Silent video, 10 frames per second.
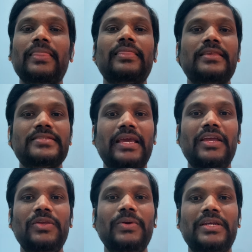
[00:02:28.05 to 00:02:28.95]
The second
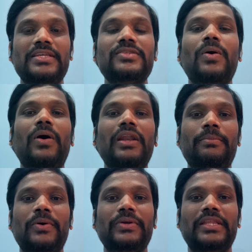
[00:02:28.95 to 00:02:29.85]
unit is all
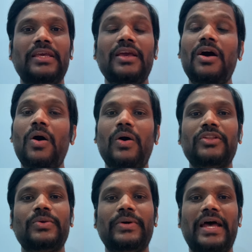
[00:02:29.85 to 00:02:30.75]
about the
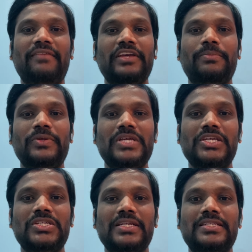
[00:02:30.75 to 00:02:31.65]
orthographic
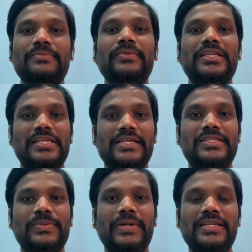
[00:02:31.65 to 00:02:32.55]
projections. Dear
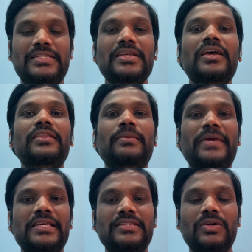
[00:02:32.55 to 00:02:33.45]
students, the
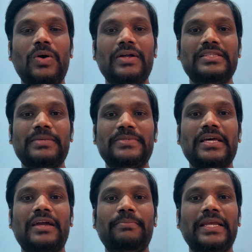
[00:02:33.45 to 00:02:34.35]
basic concepts
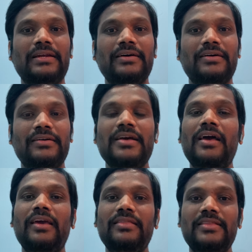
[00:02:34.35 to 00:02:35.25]
are being learned
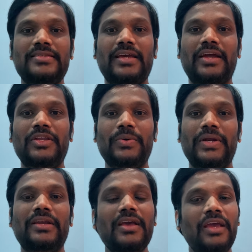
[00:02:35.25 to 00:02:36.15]
in the second
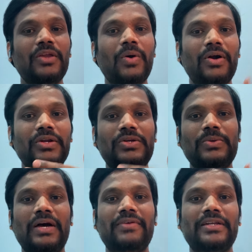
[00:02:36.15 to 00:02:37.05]
unit in order to
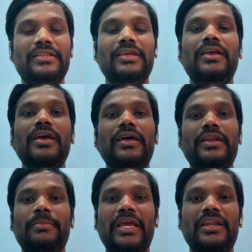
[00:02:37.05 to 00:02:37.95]
cover the
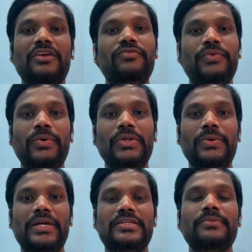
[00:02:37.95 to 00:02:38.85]
remaining 4
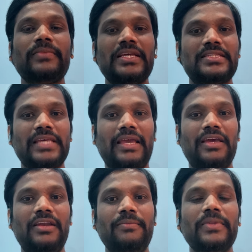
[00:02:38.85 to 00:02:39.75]
units.
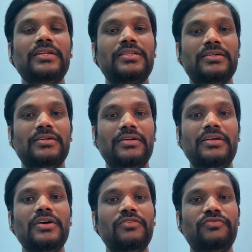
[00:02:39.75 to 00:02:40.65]
Second, third,
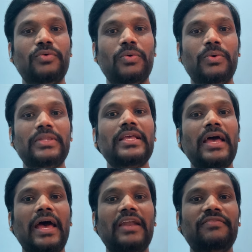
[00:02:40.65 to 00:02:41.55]
fourth
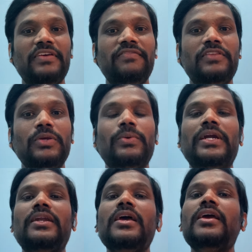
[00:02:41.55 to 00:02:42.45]
and fifth unit
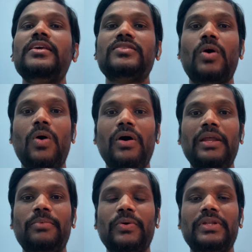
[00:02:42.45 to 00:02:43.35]
is all
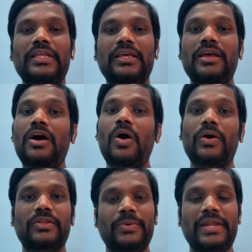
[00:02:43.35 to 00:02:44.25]
about the
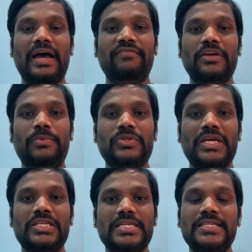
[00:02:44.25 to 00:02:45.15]
orthographic
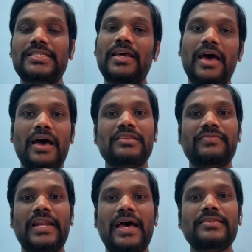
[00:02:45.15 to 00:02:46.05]
projections as
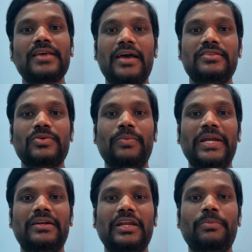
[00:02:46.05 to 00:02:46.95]
well as
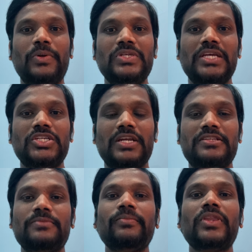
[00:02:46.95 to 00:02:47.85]
isometric
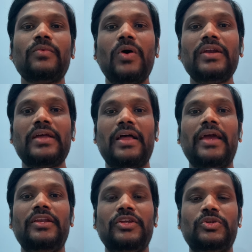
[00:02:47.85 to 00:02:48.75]
projections. What I
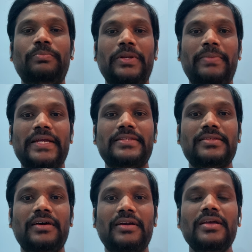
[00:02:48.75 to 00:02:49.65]
need to prepare,
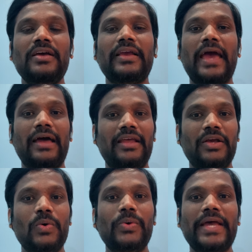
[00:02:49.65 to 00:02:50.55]
sir? Can I
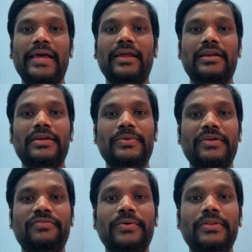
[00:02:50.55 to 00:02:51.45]
go directly to the
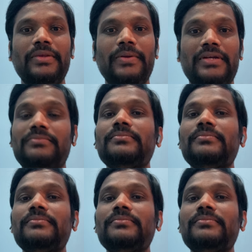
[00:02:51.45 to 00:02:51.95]
fourth unit?